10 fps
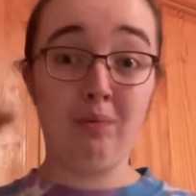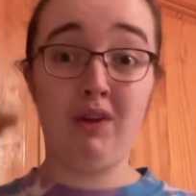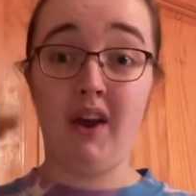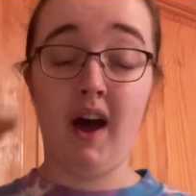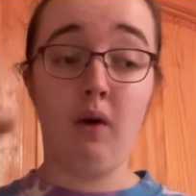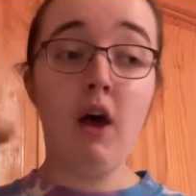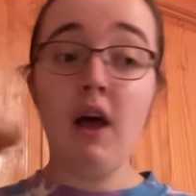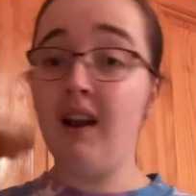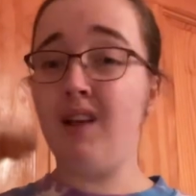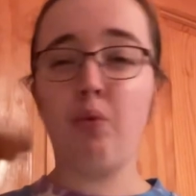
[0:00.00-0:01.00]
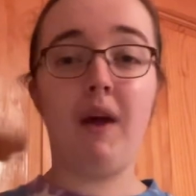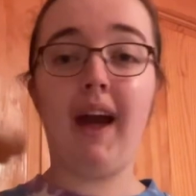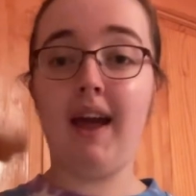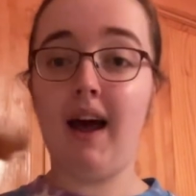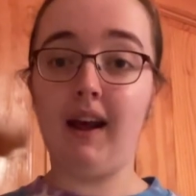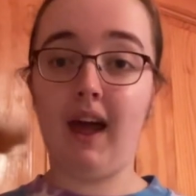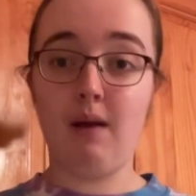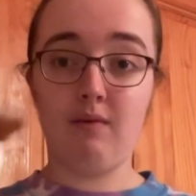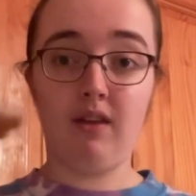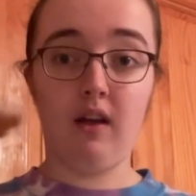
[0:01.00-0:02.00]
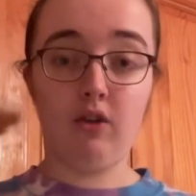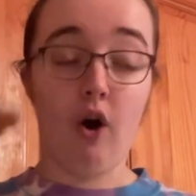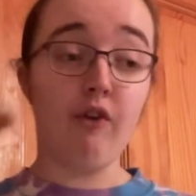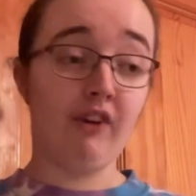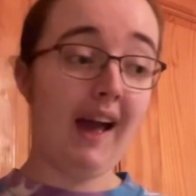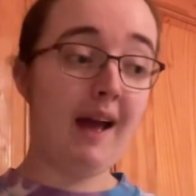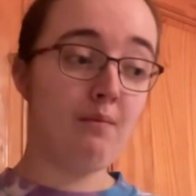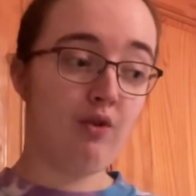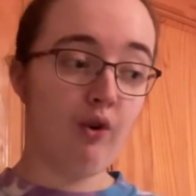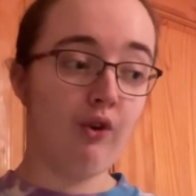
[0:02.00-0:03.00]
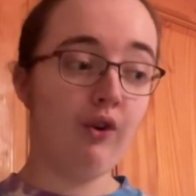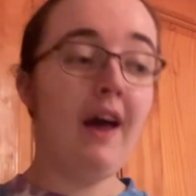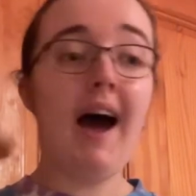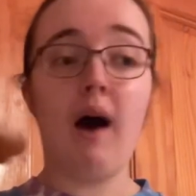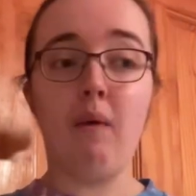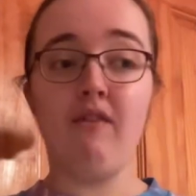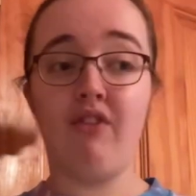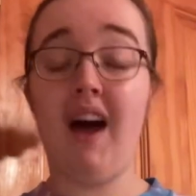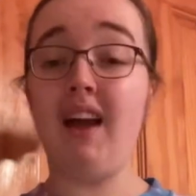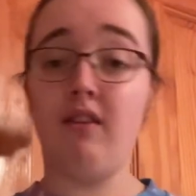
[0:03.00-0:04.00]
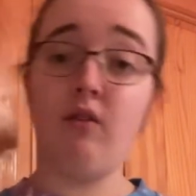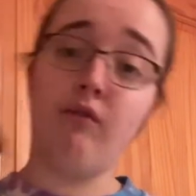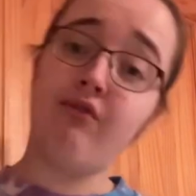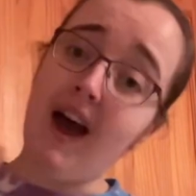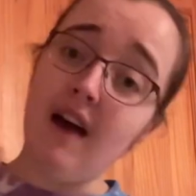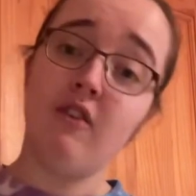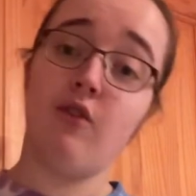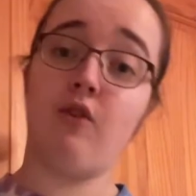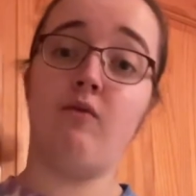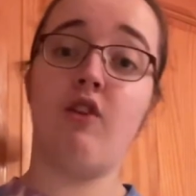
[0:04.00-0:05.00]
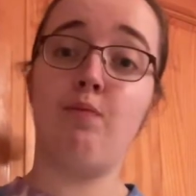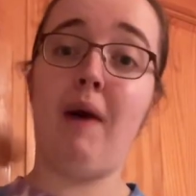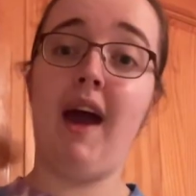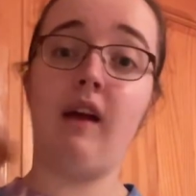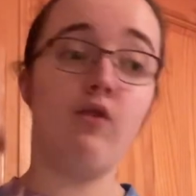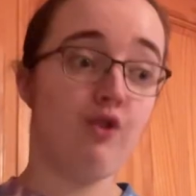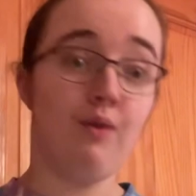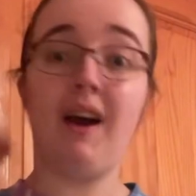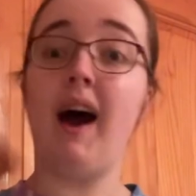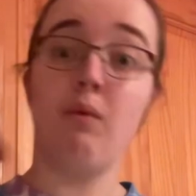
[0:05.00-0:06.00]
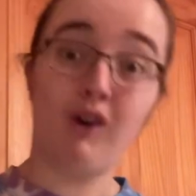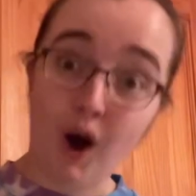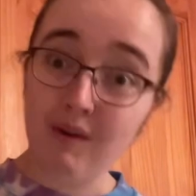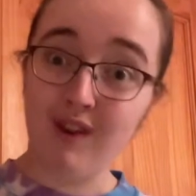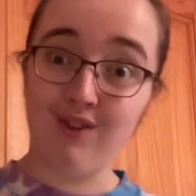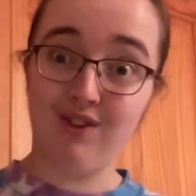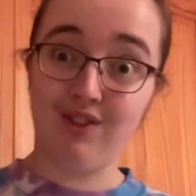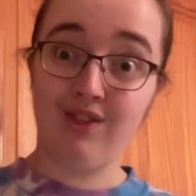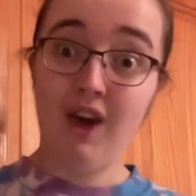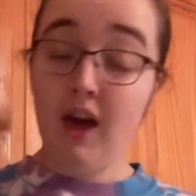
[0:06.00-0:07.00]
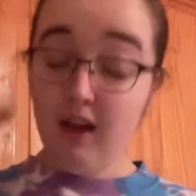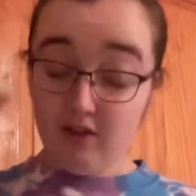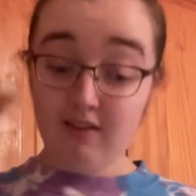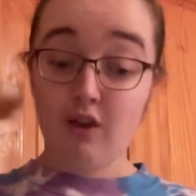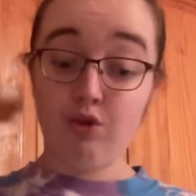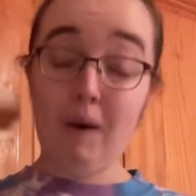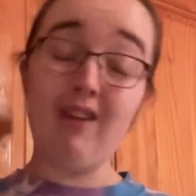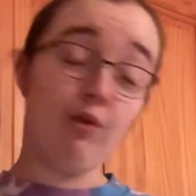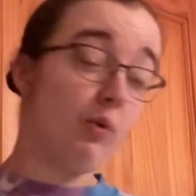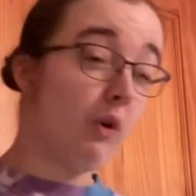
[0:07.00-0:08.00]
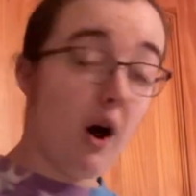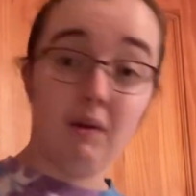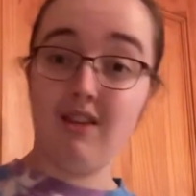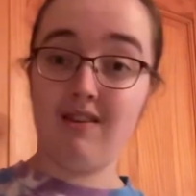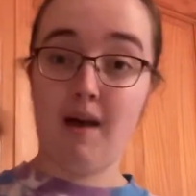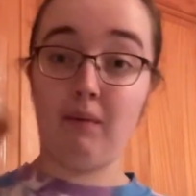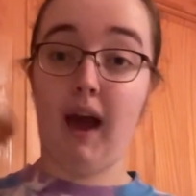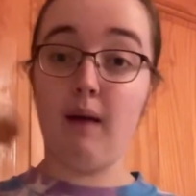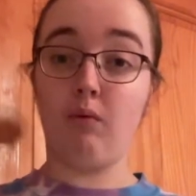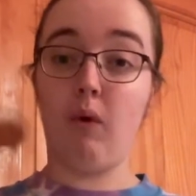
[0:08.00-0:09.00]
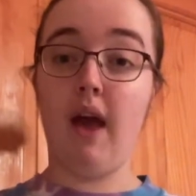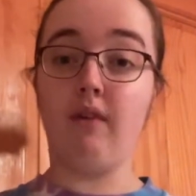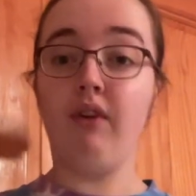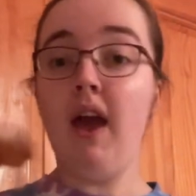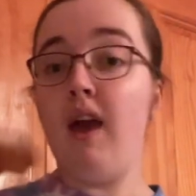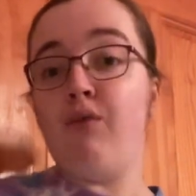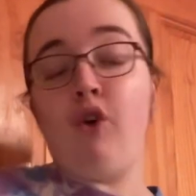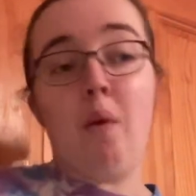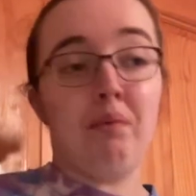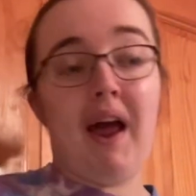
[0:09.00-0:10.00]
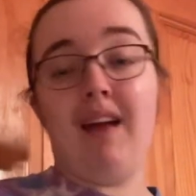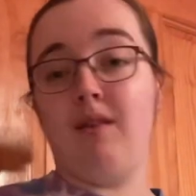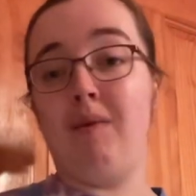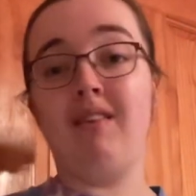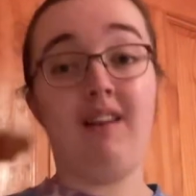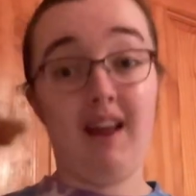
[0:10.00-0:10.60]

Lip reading: you know. At least we're getting our games ticked off and games done. However, that is unfair in some respects due to how we're going into the situations we're going into them games with. If we've got players missing,